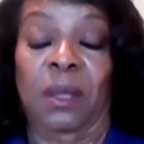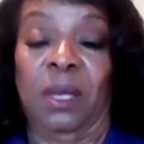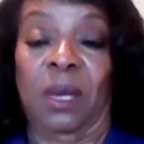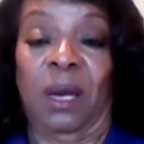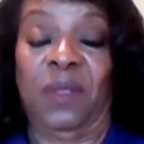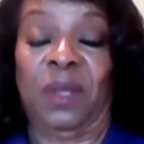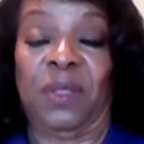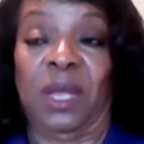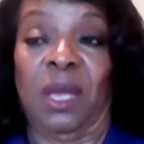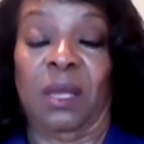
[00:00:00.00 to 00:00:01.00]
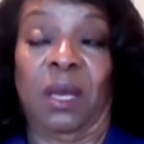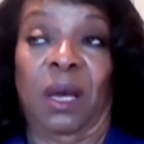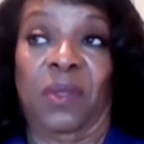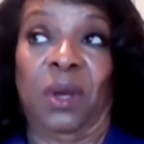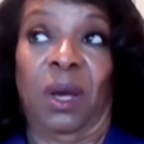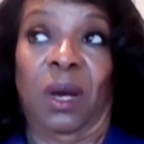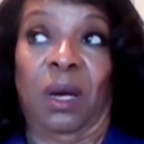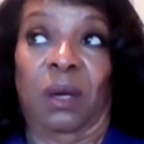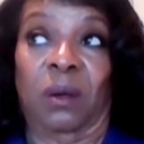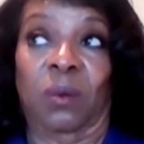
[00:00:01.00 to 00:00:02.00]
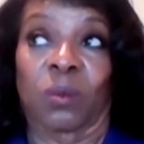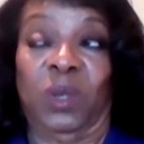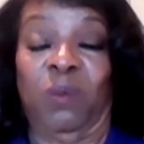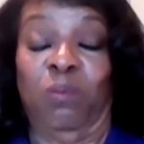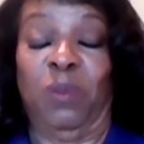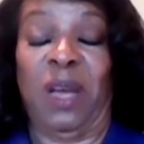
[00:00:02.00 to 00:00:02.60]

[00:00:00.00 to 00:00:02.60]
The other thing, with